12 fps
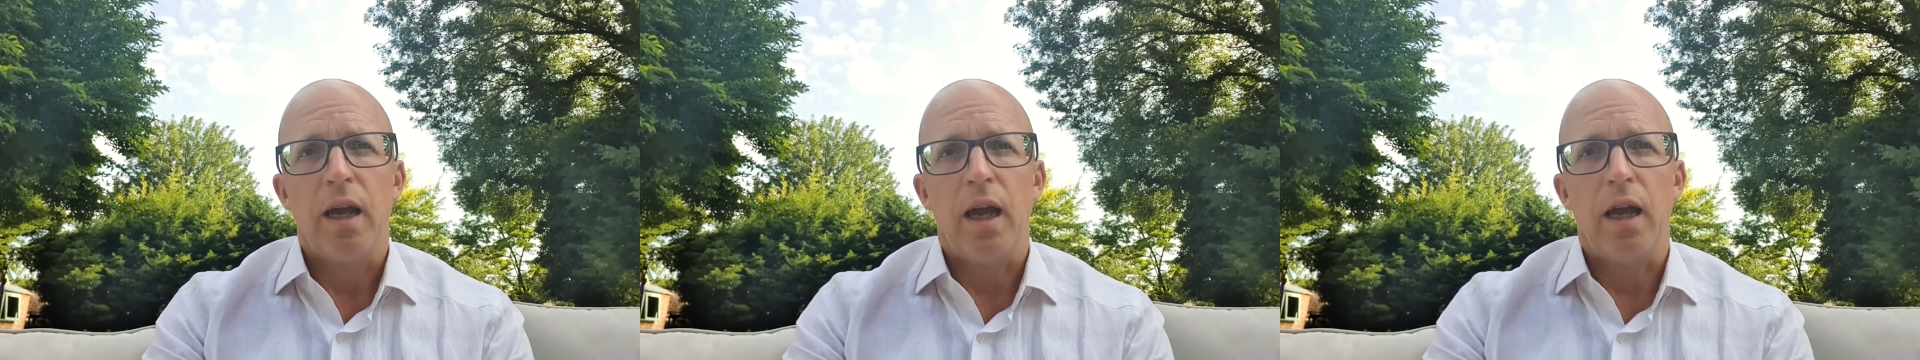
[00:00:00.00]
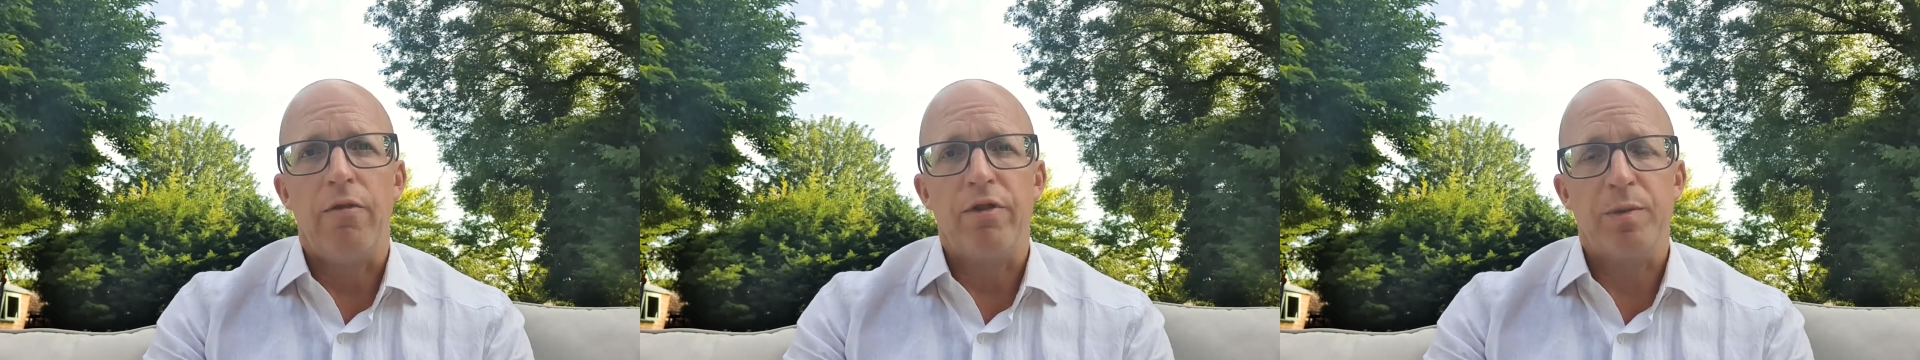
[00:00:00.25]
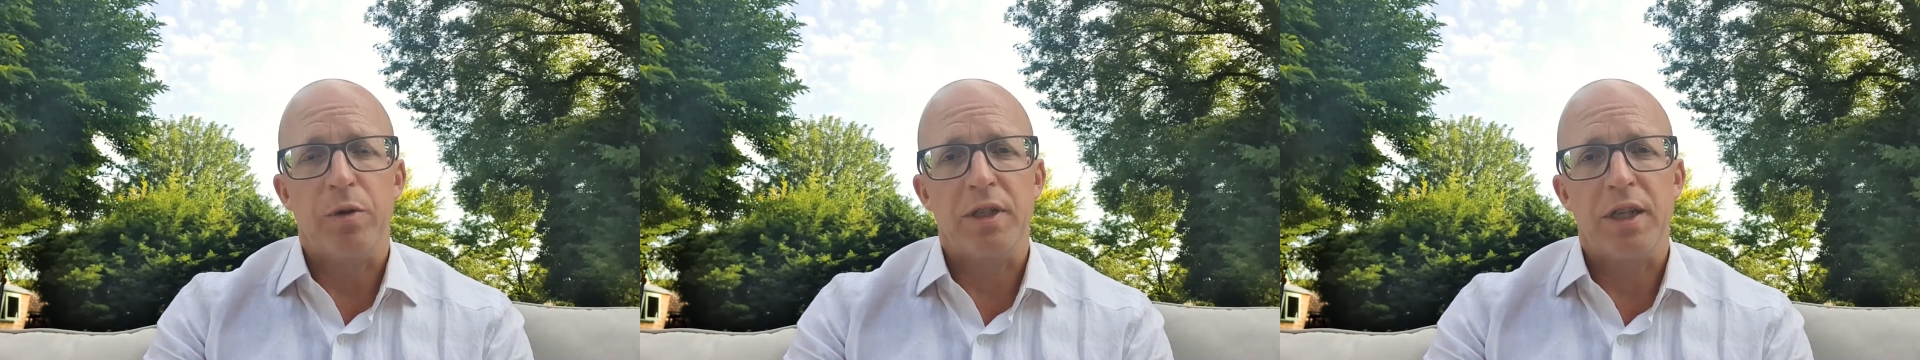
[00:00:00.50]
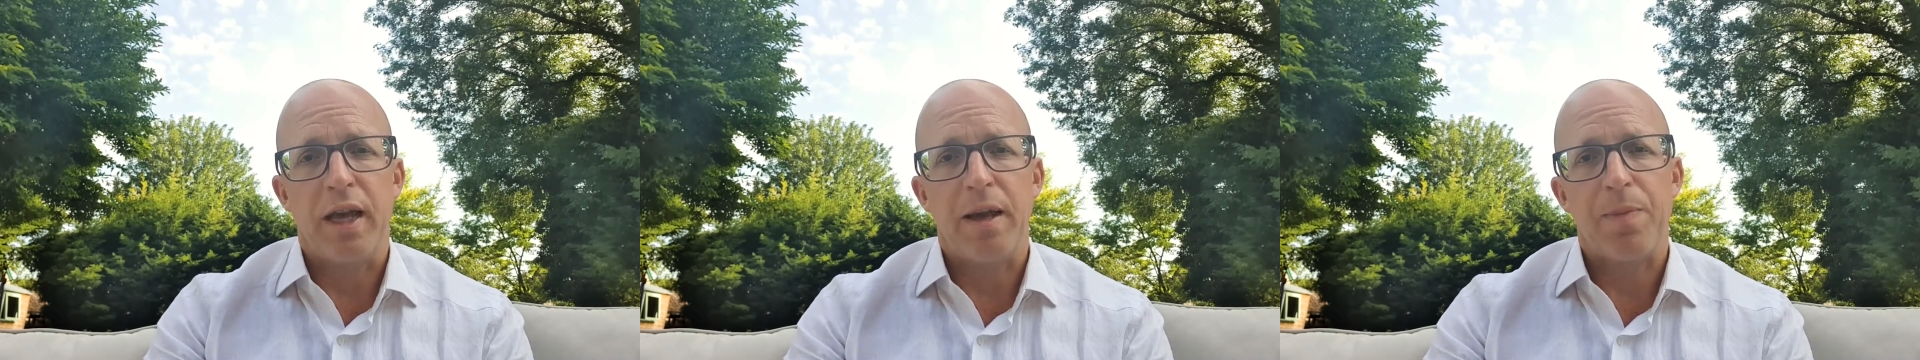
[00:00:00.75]
In
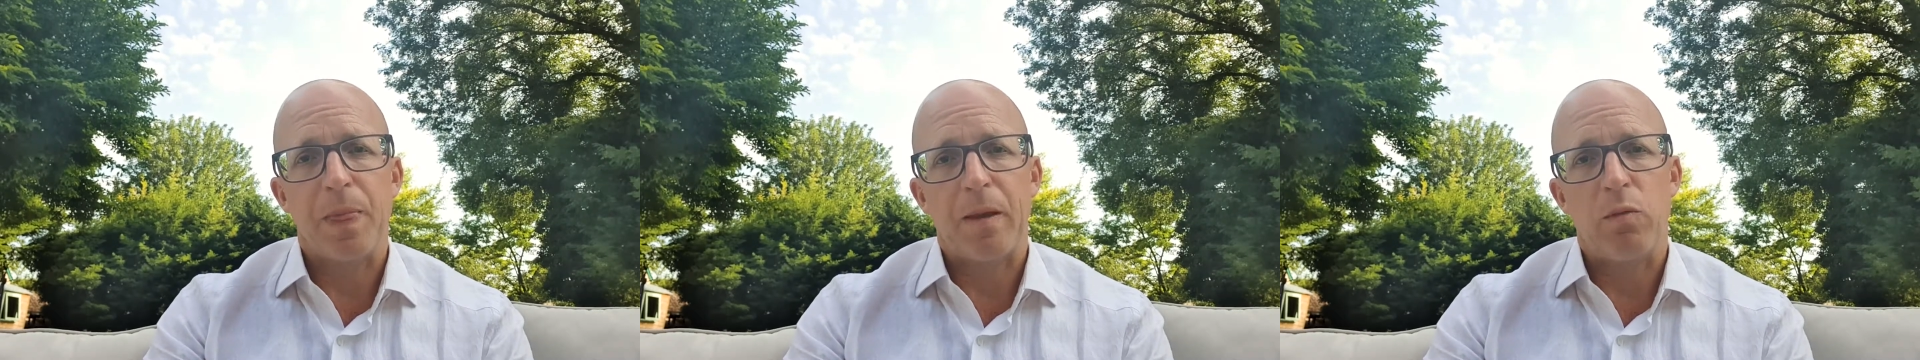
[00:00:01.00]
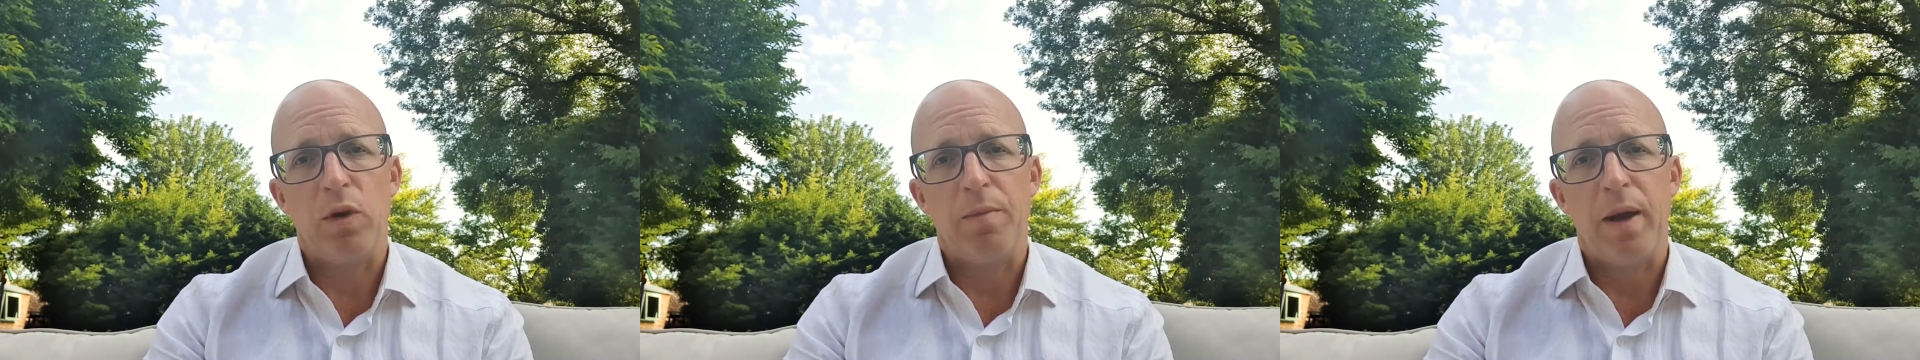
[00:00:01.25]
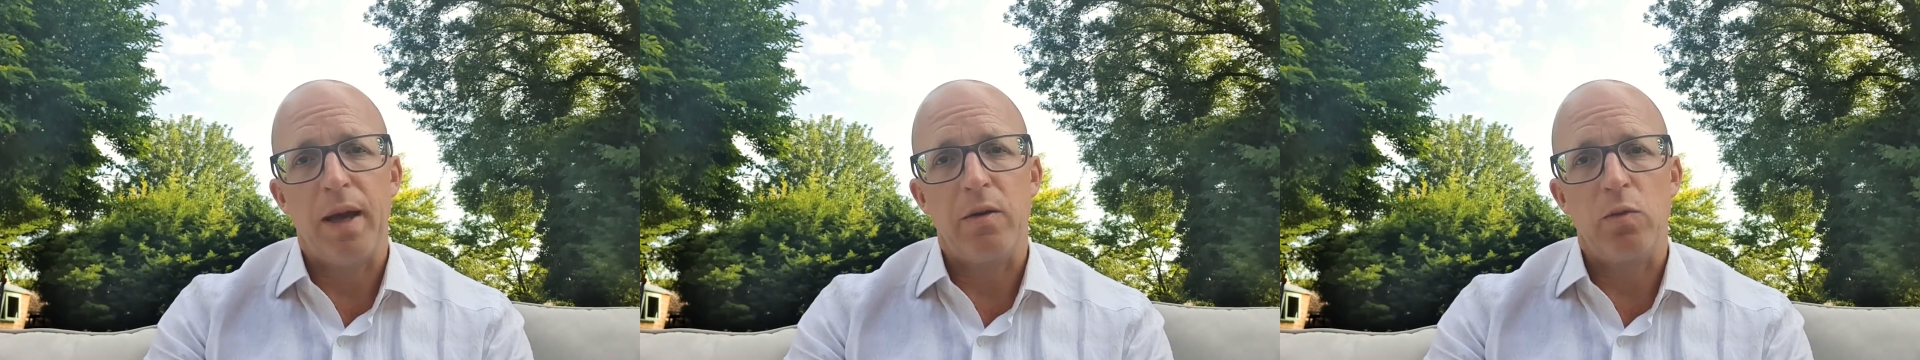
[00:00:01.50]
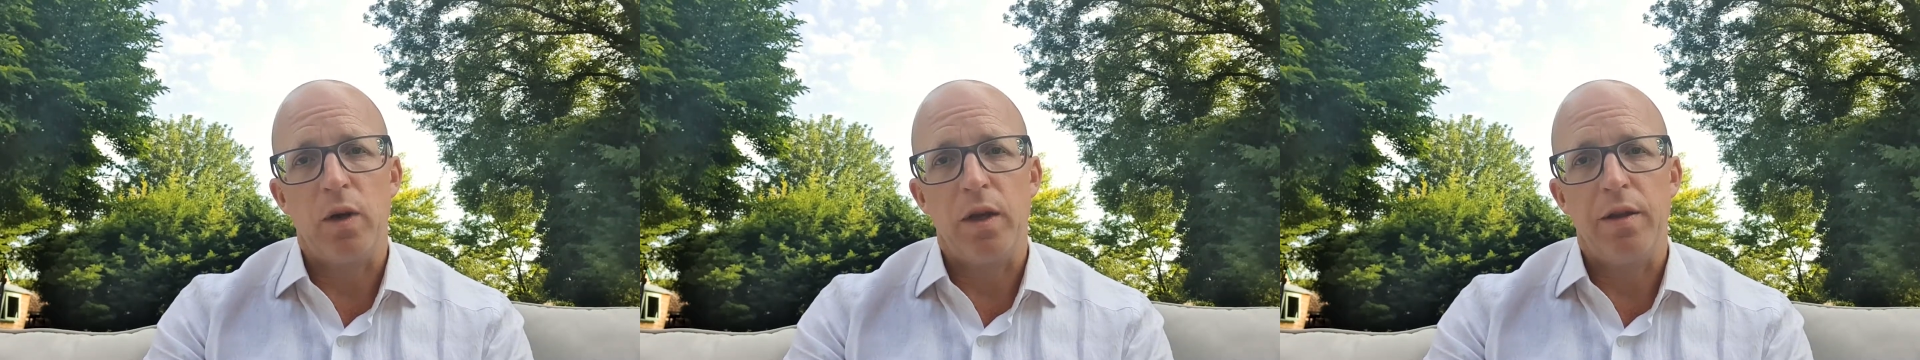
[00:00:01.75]
response to that, we met
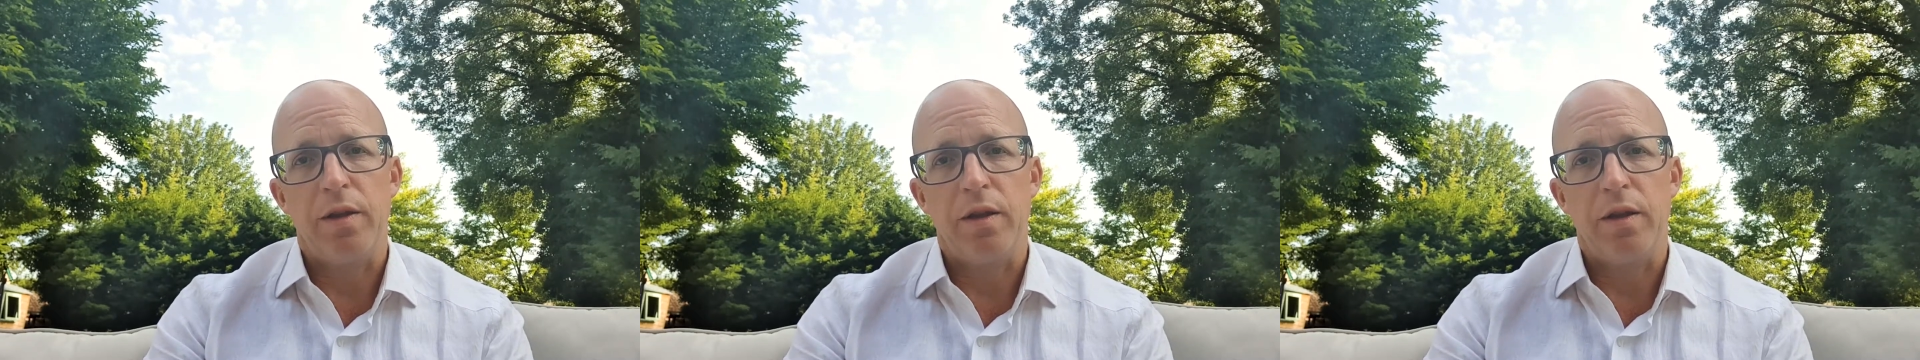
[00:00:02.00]
with